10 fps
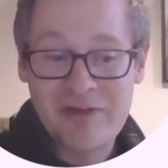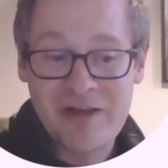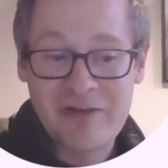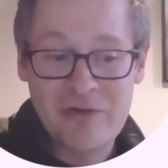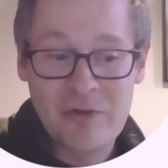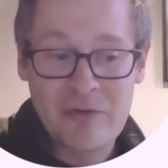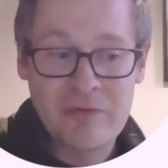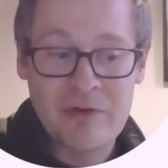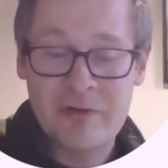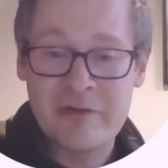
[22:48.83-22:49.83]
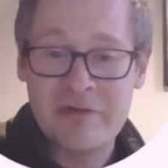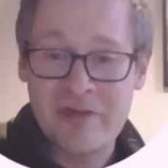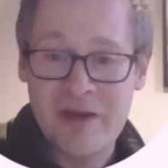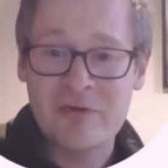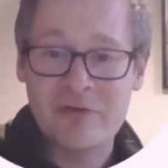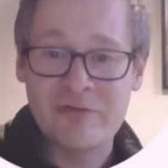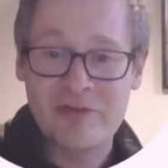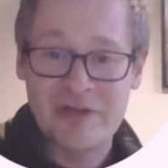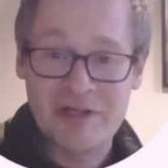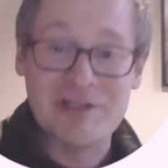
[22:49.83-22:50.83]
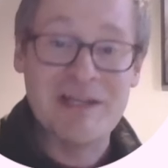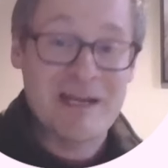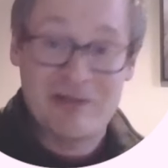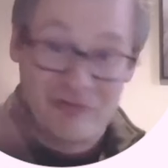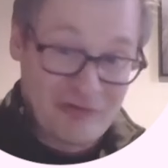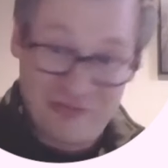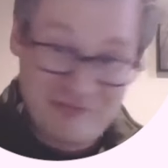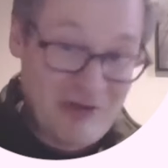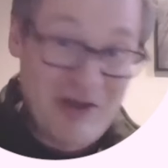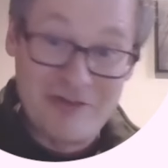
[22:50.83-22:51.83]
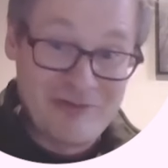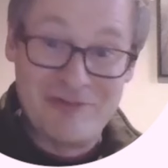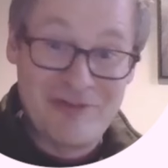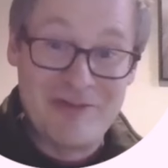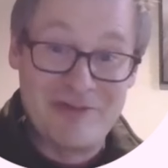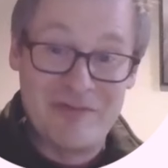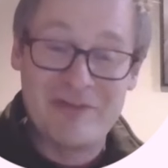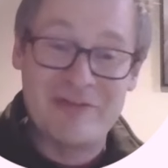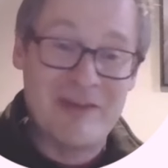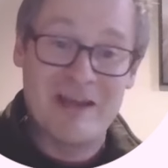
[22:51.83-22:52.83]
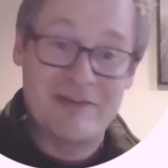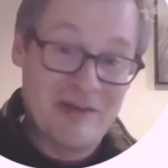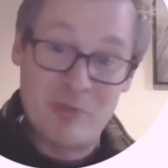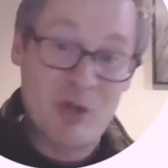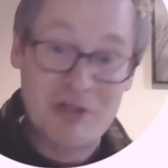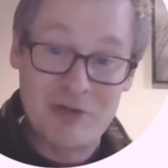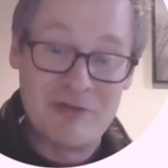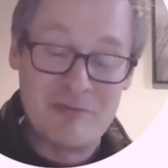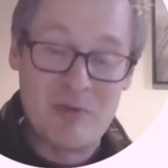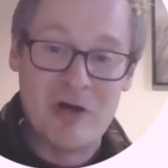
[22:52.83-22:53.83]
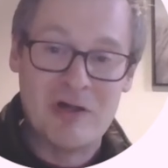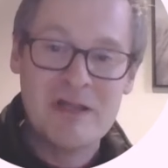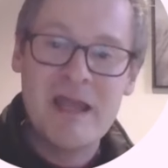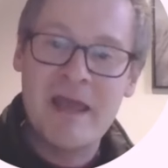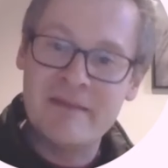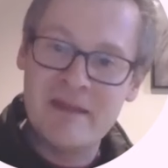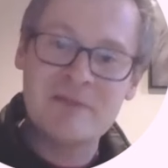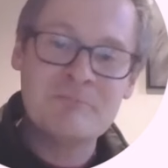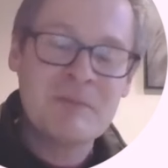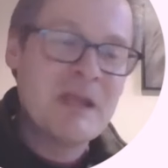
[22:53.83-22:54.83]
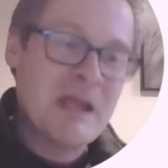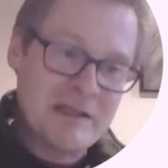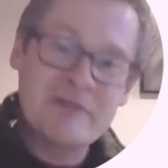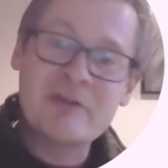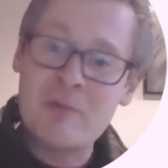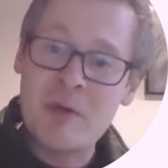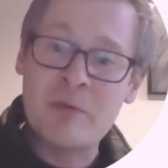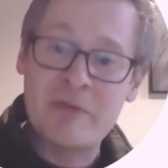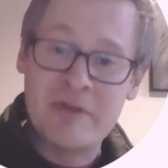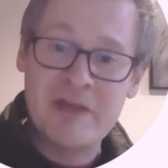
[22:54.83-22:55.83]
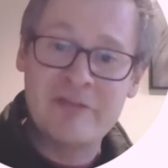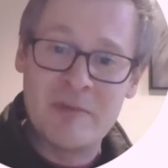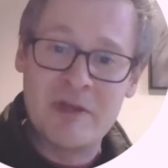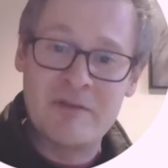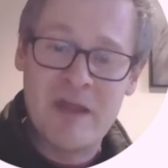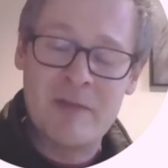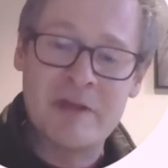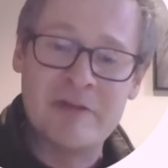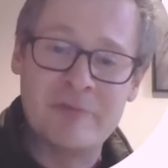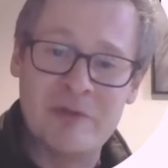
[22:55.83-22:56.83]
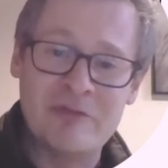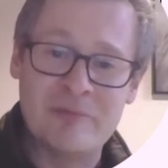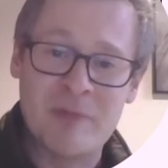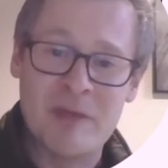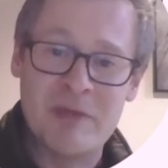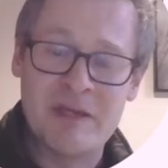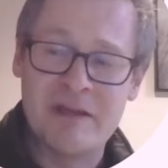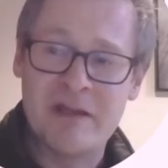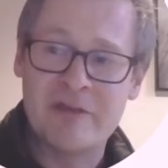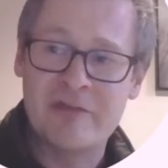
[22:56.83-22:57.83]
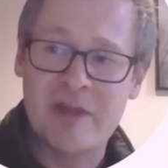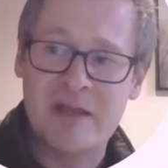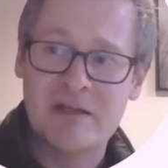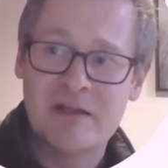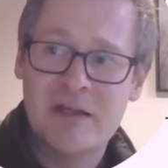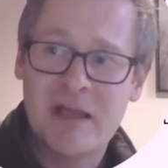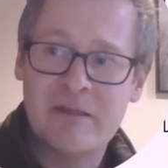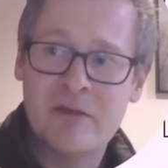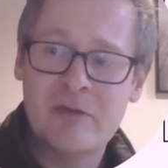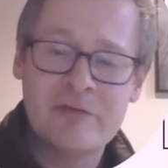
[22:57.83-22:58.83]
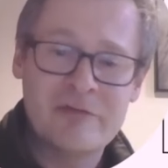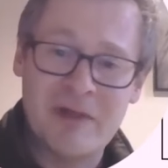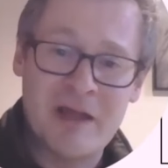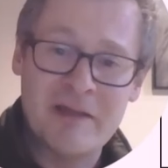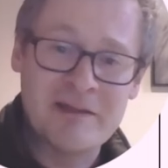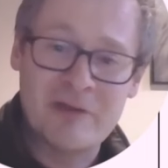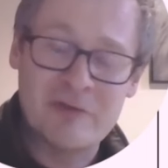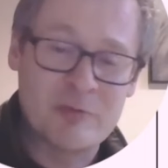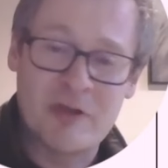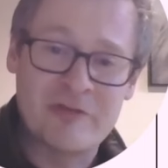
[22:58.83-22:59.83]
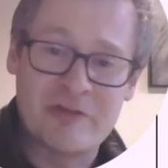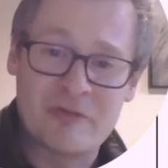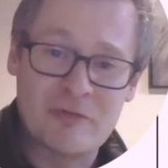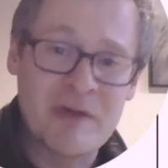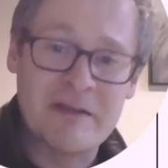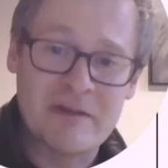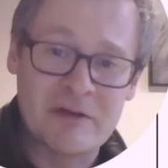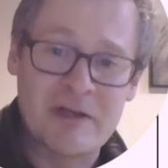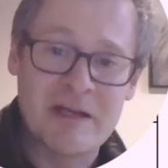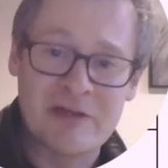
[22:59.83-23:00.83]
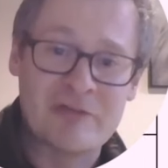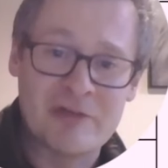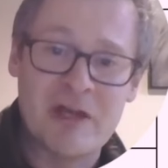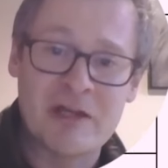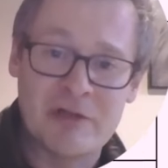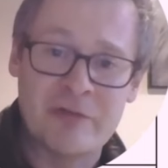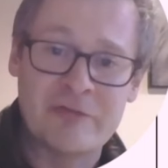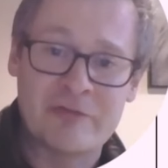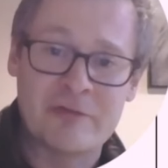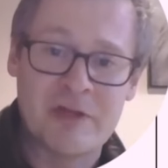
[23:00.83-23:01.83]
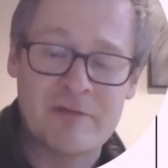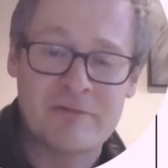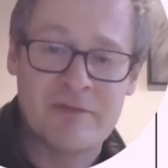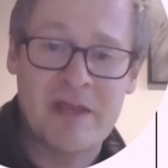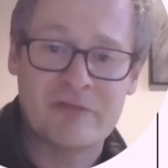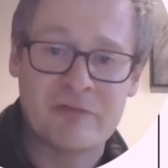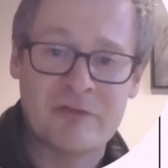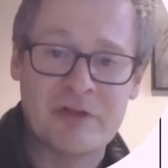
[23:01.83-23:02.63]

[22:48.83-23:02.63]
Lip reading: and so there are these efforts to collect just tons and tons of insects and barcode them all, and then at least come up with an estimate of how species might be in that set. And I think those projects are great. They're getting us a lot closer, a lot faster to